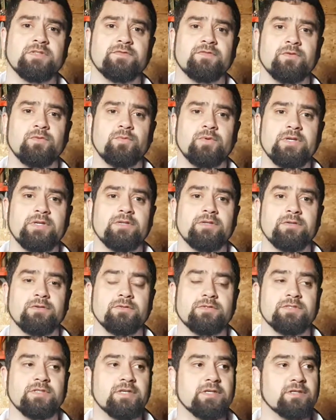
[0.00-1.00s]
of the
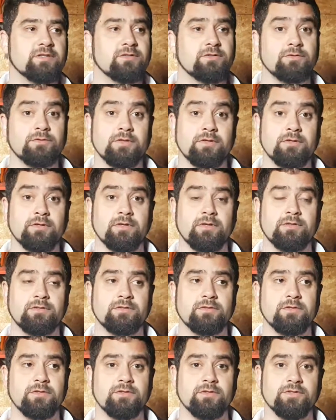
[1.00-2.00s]
windows, like
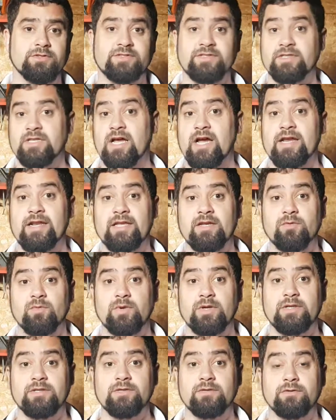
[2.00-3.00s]
your sliding
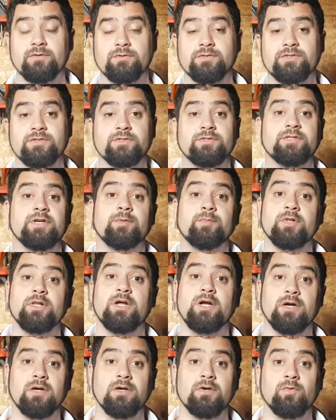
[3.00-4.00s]
windows, your double
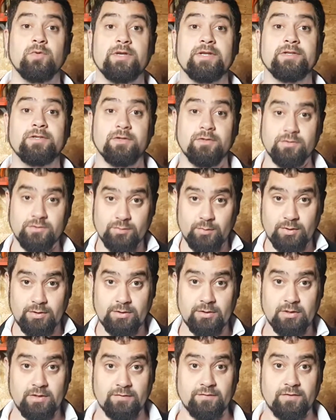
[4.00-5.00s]
hung windows where
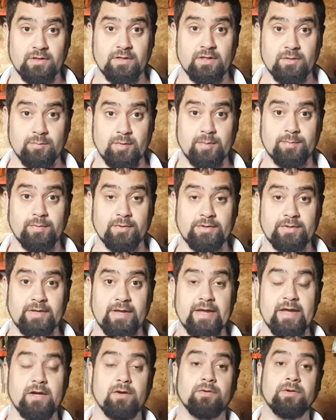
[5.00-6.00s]
you're lifting them up and
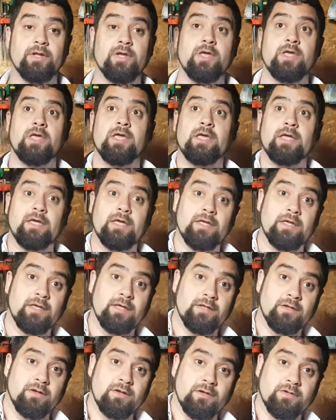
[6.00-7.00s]
down, and
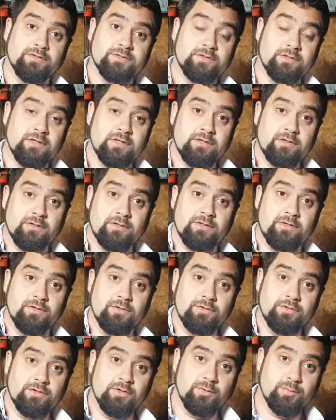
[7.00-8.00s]
also you
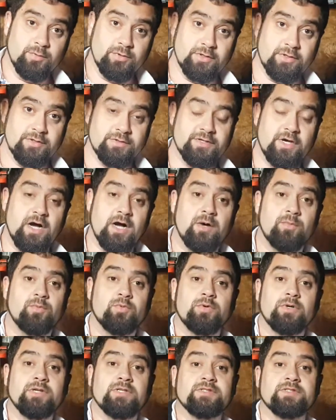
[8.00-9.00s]
can open the top
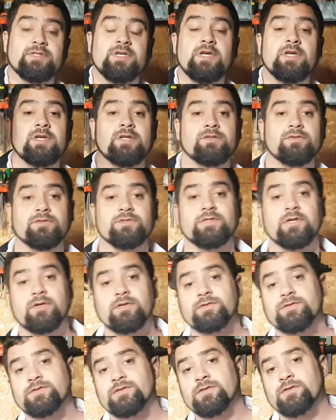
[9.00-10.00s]
ones. There's
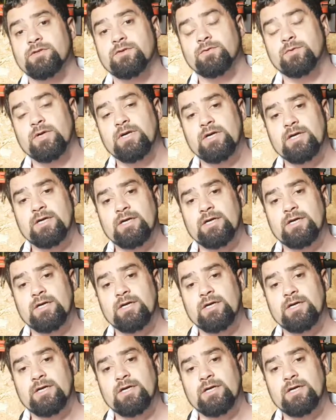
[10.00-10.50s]
also